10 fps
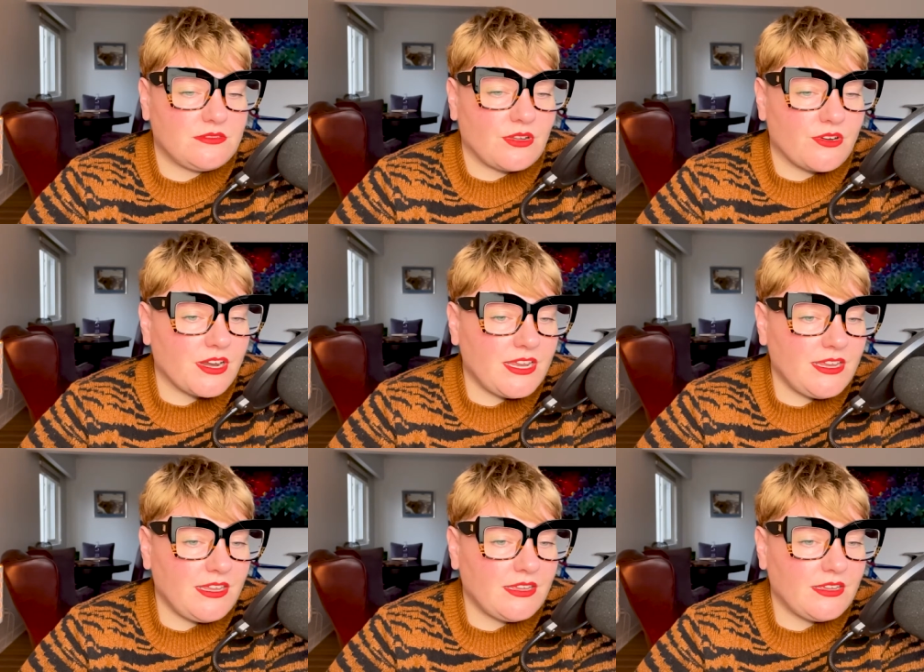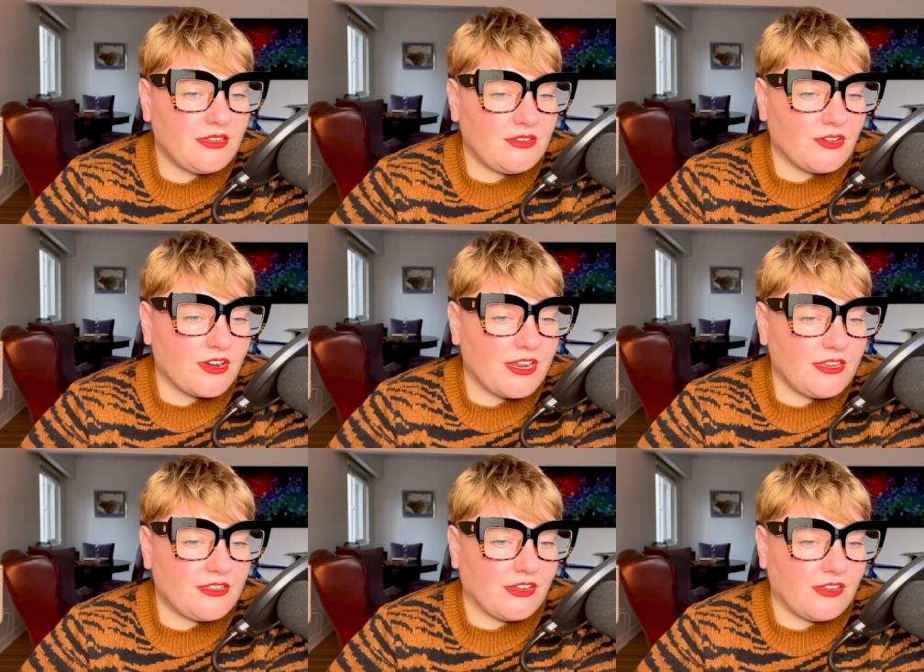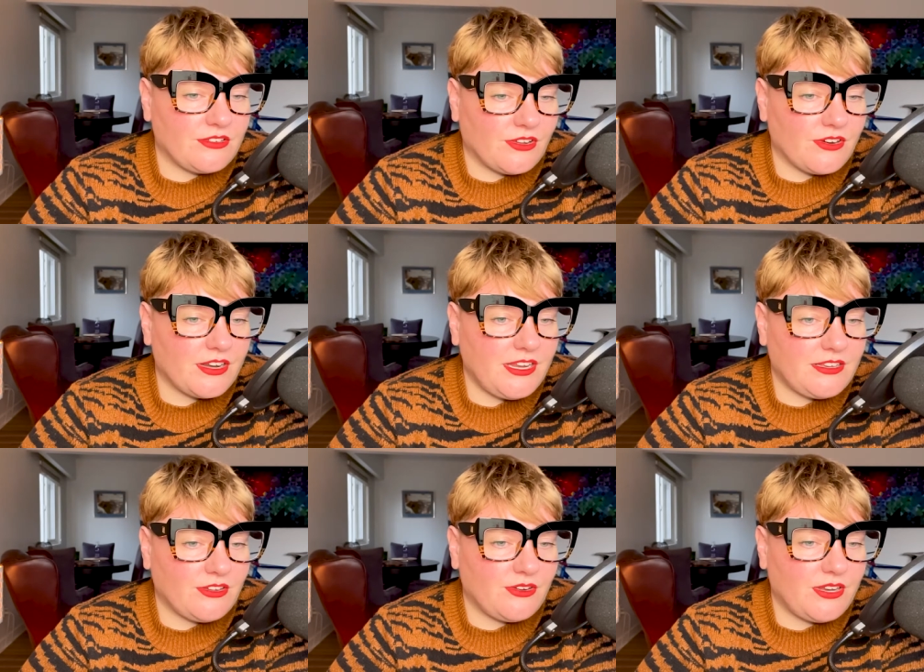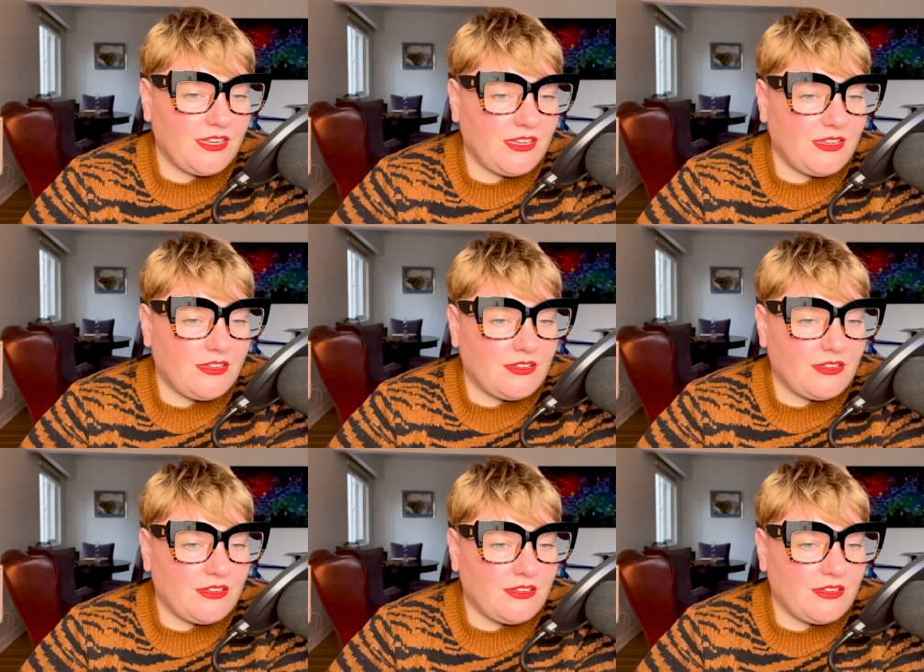Doherty. Doherty. Doherty. Doherty.